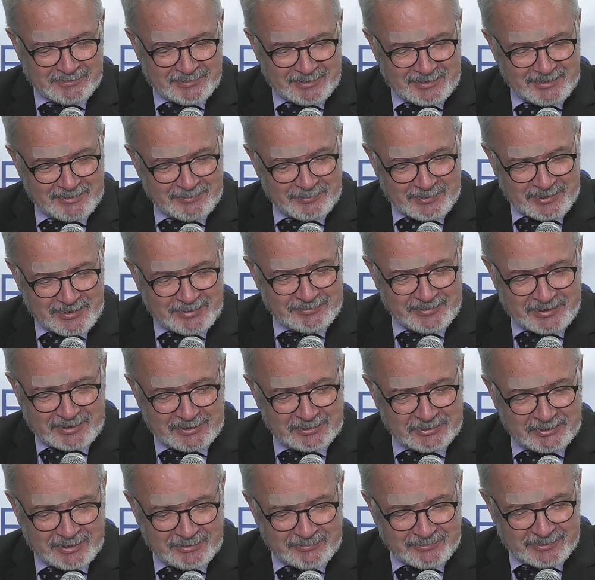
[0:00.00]
And we are very
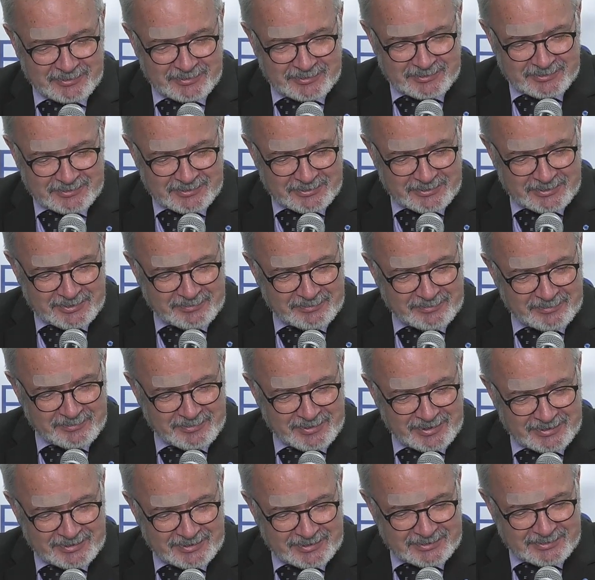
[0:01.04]
grateful to him
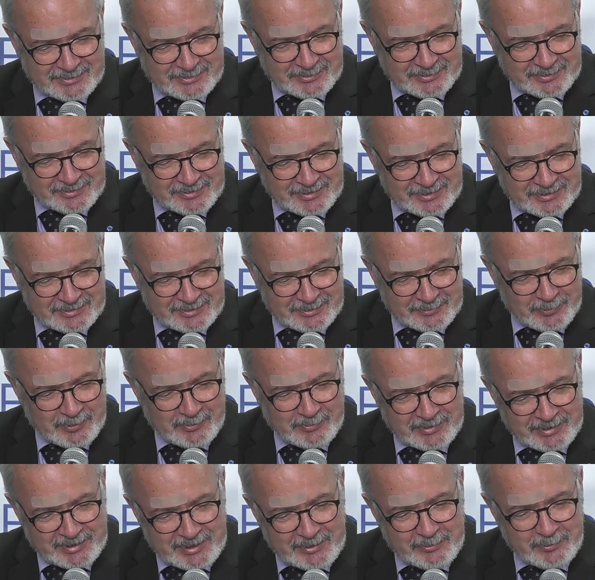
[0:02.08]
that he is doing this.
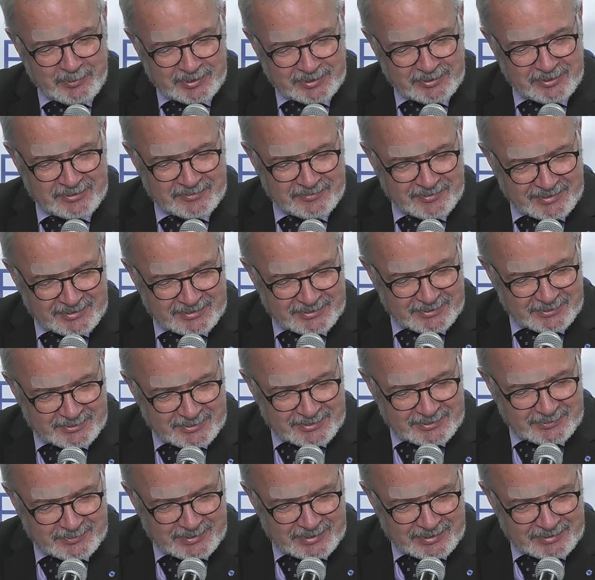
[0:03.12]
And he will convince you
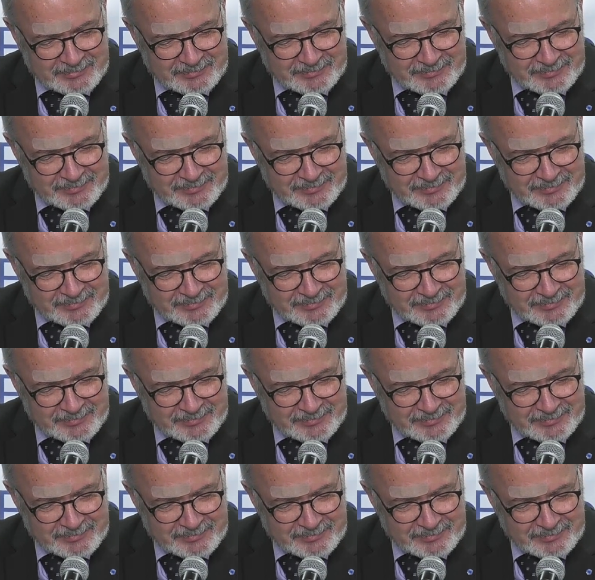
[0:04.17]
as well.